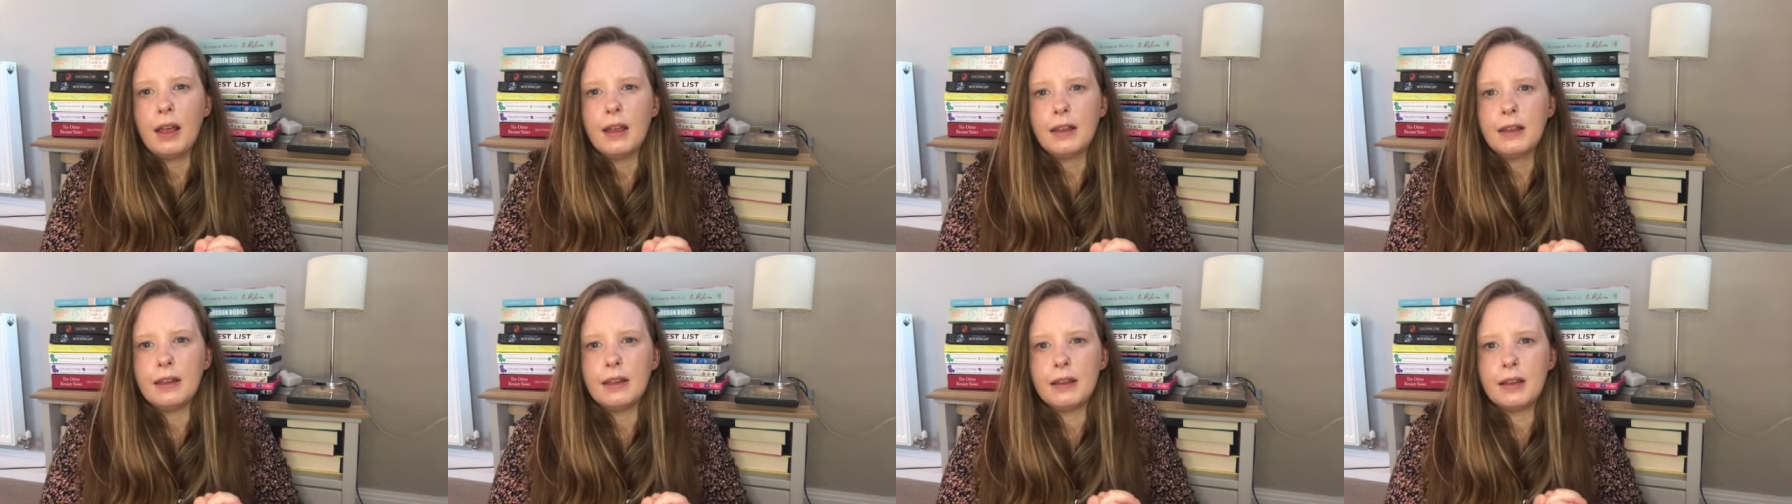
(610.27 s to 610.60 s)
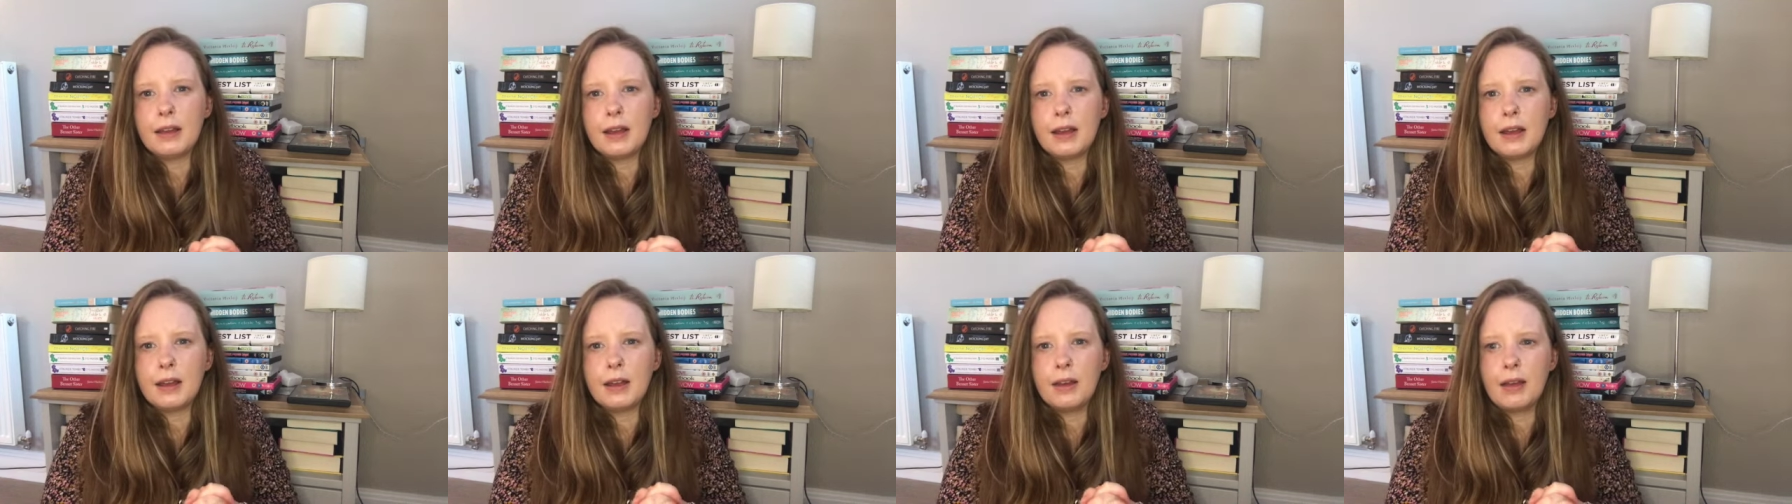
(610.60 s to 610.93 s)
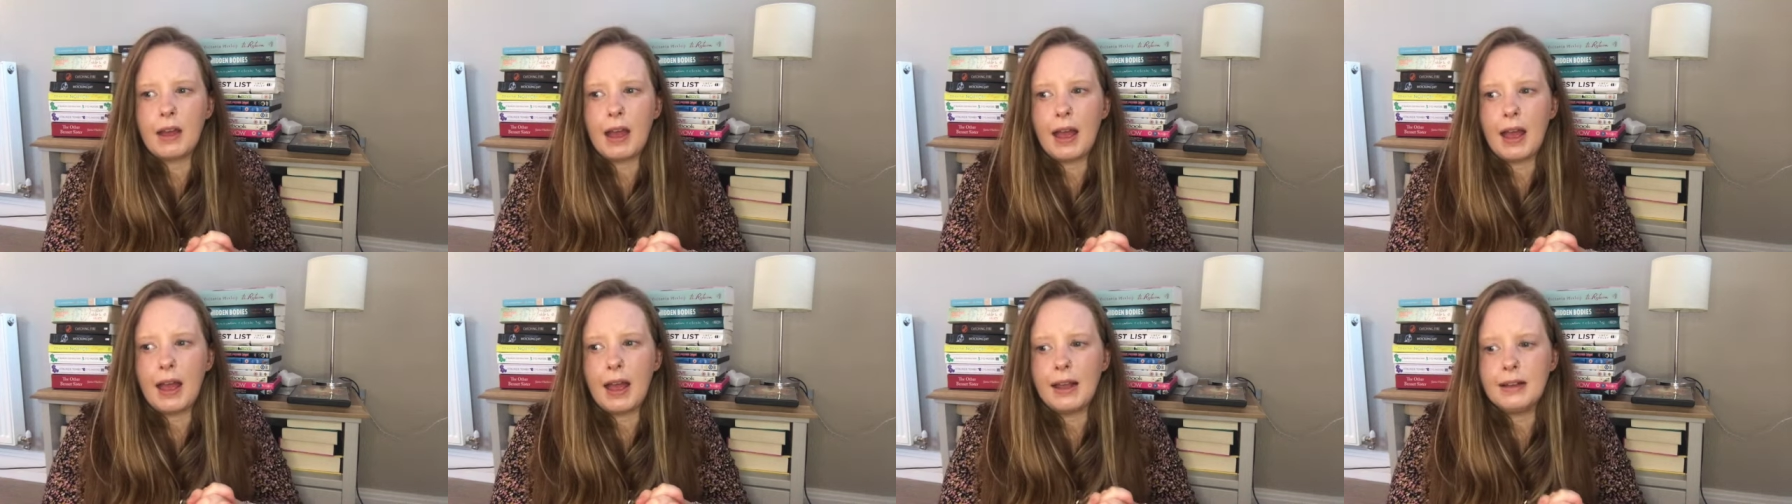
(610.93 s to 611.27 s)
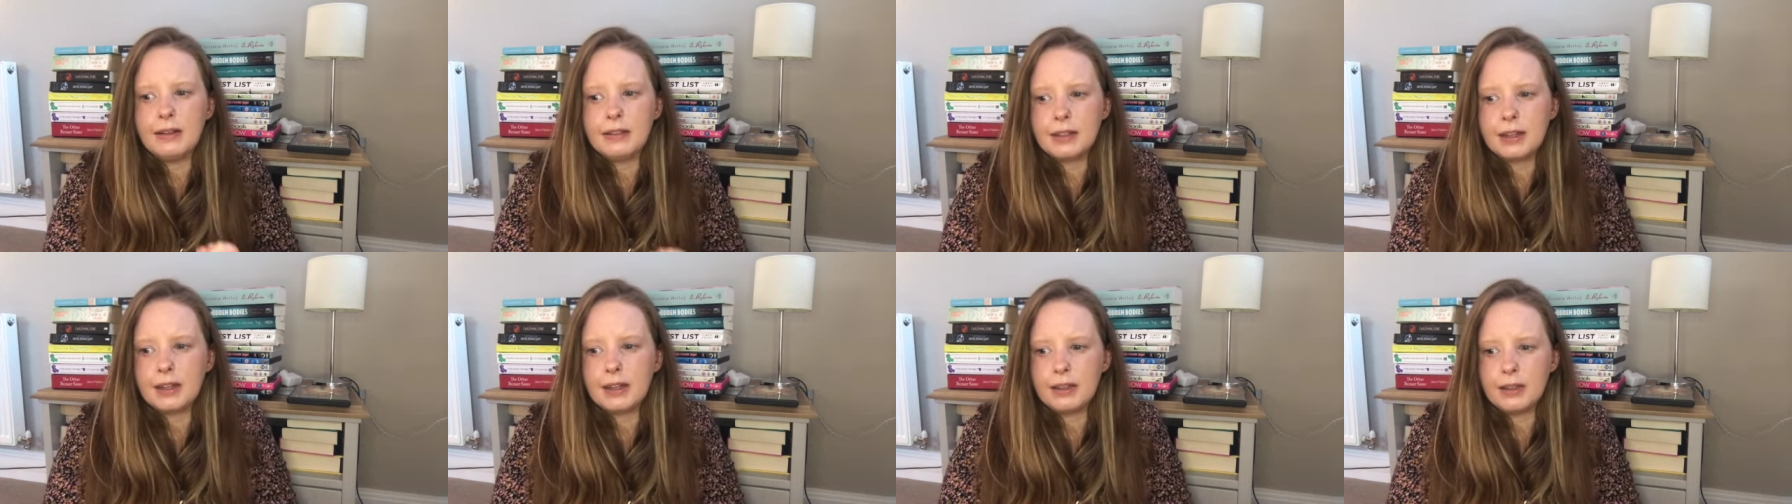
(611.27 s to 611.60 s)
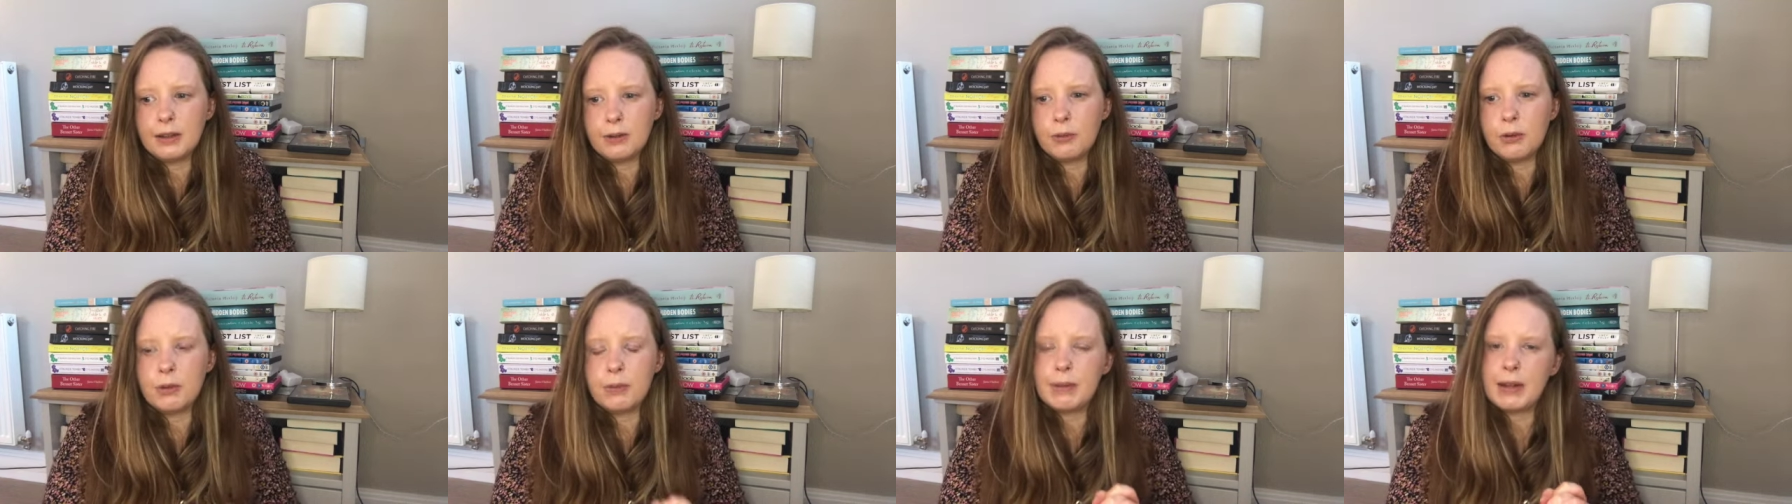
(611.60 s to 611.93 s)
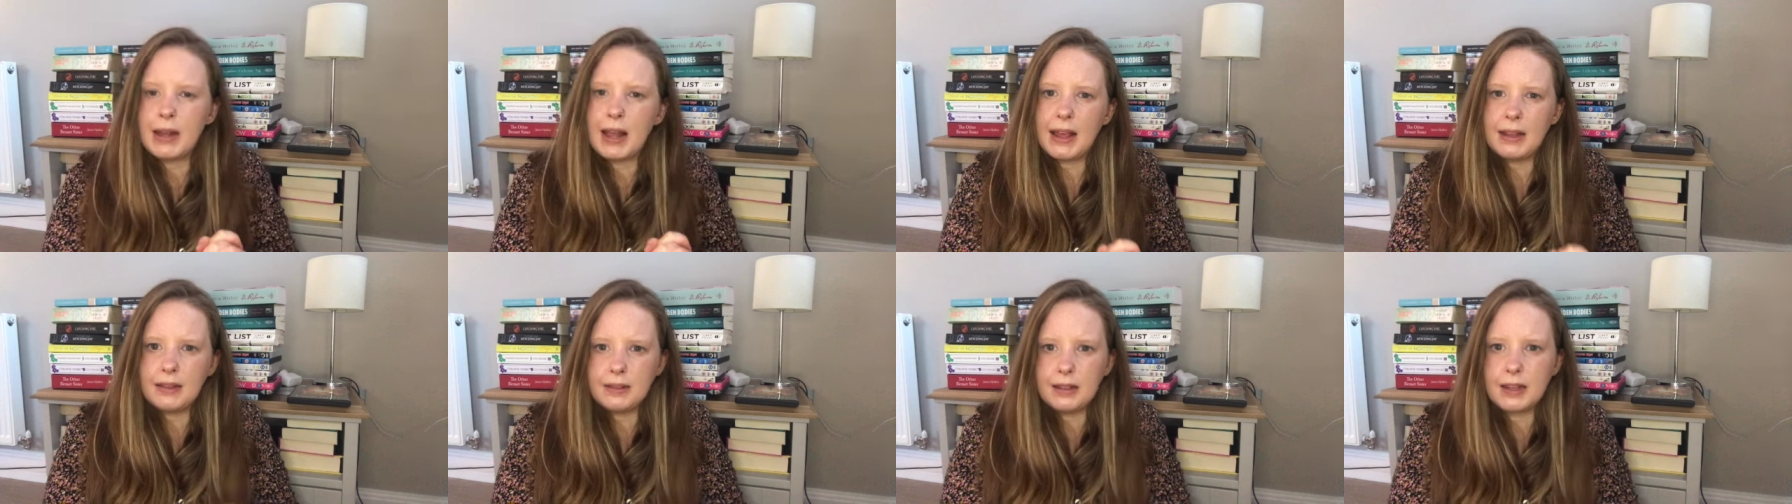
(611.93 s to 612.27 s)
you know, educating women,
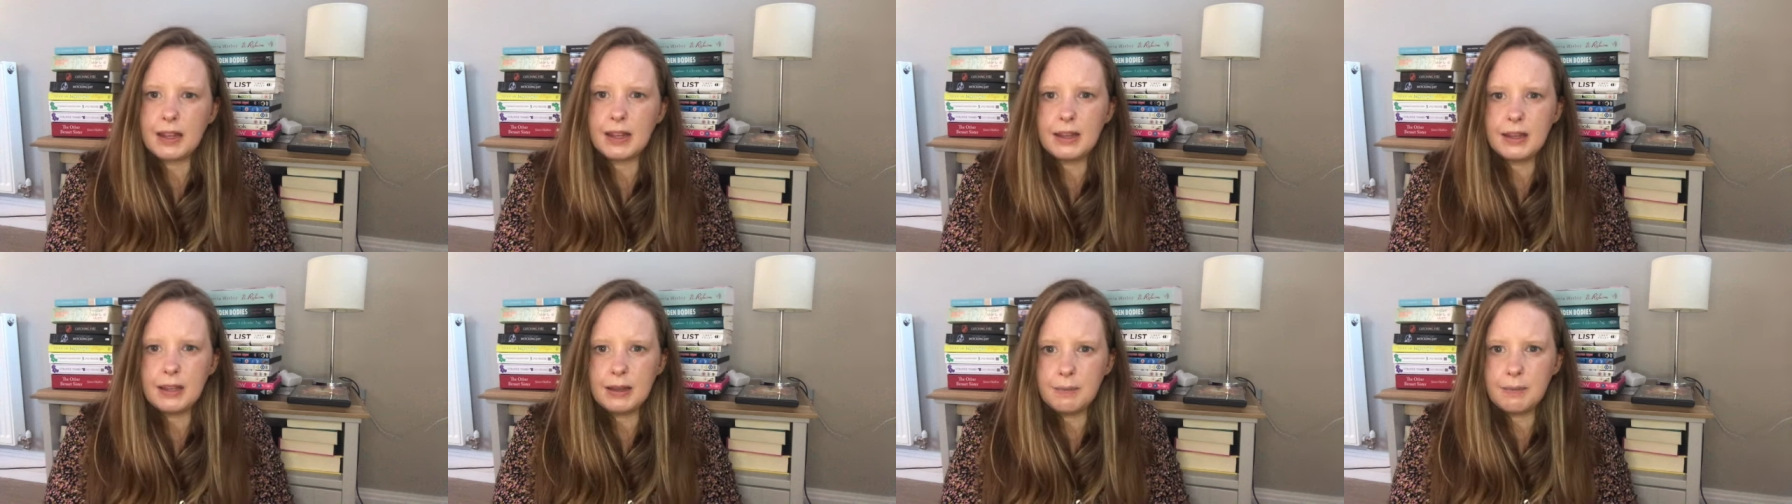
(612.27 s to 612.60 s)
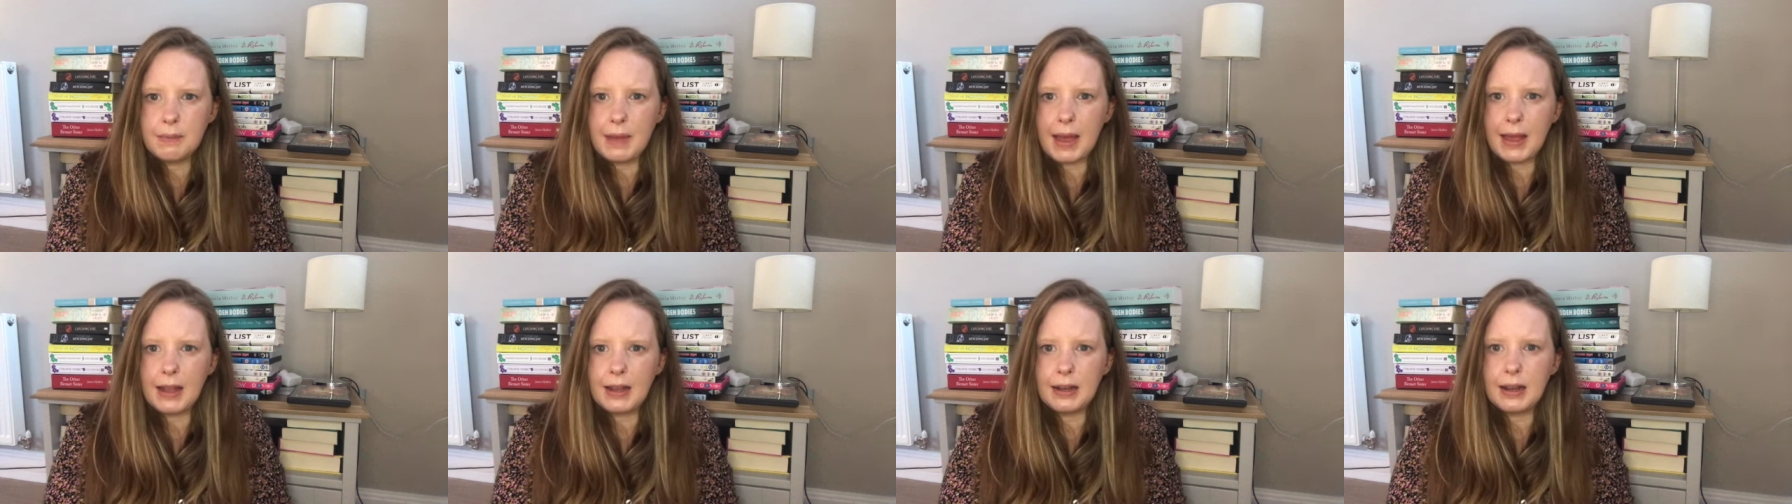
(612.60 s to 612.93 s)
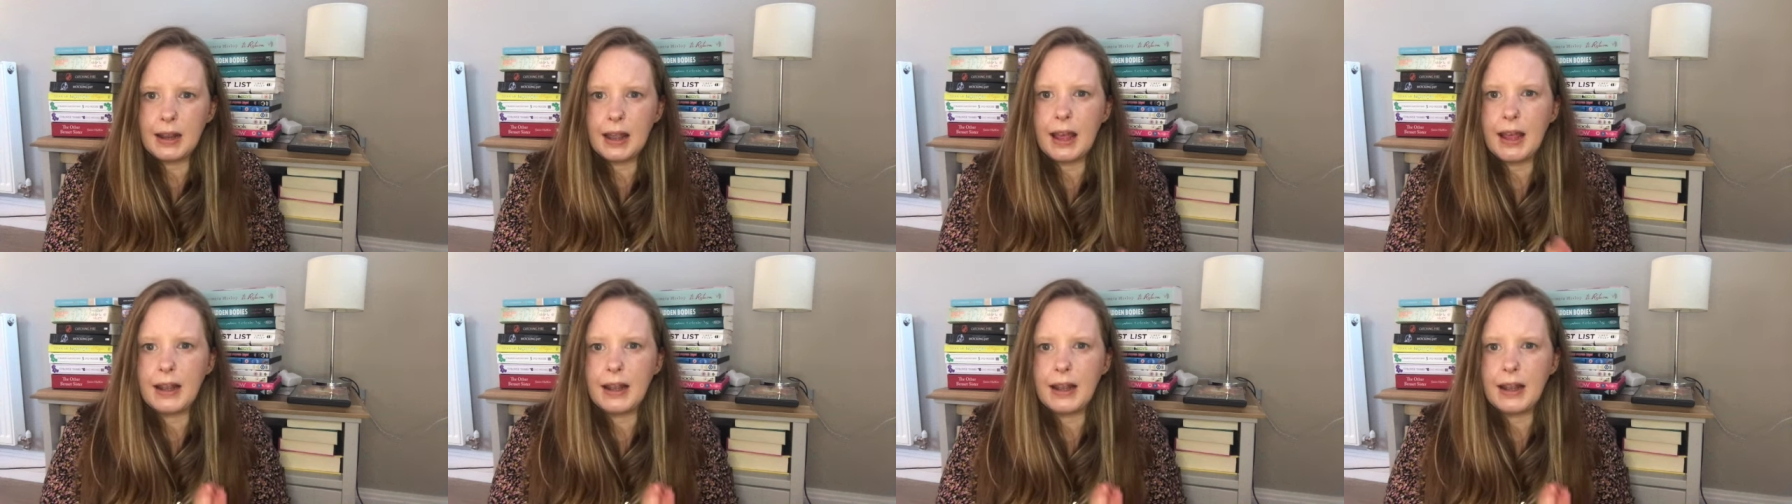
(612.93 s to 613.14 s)
educating men,